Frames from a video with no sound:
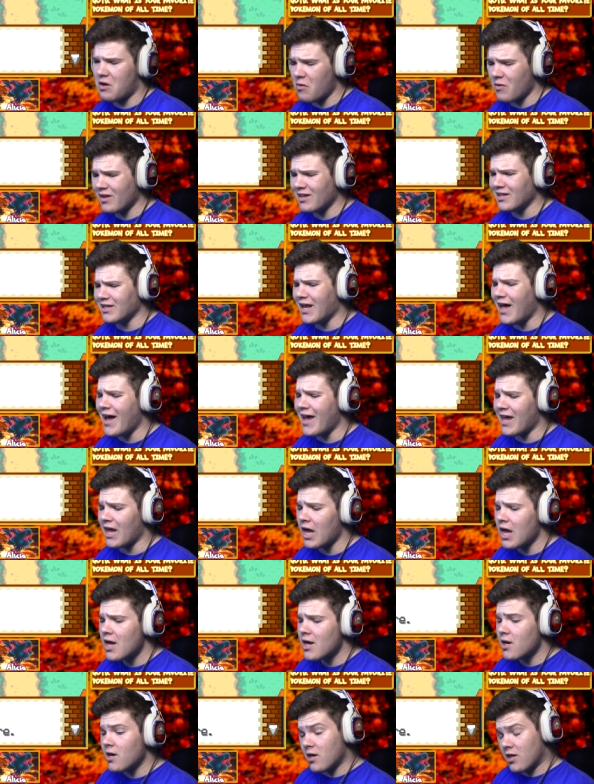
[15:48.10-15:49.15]
Quit lying.
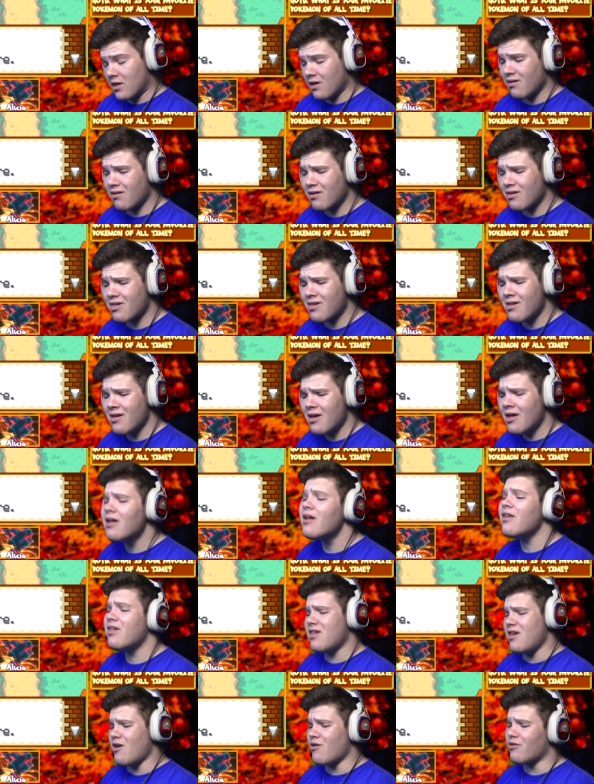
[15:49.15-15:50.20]
You serious?
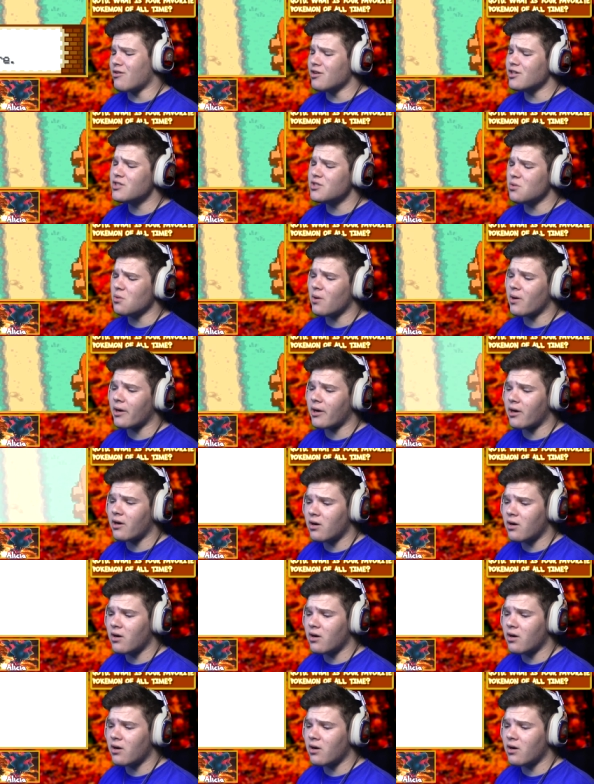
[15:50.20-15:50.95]
Let's see how good you are.